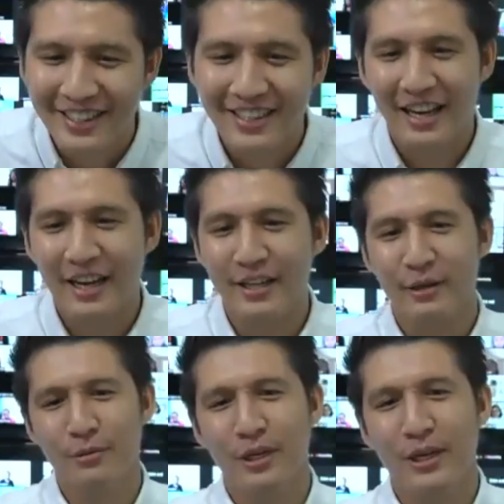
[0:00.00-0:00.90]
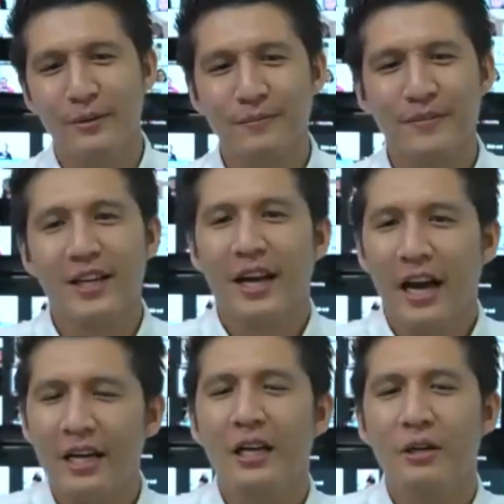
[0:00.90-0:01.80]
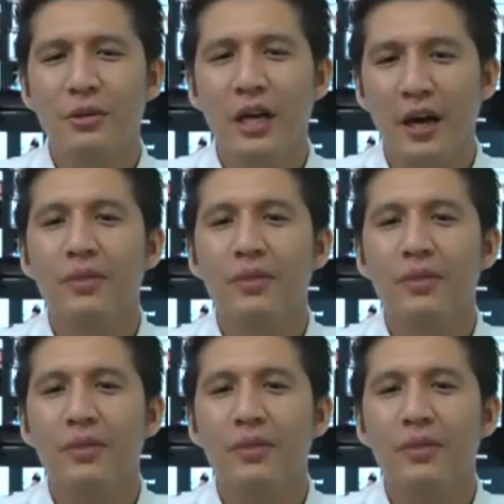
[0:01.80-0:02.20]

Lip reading: hallelujah hallelujah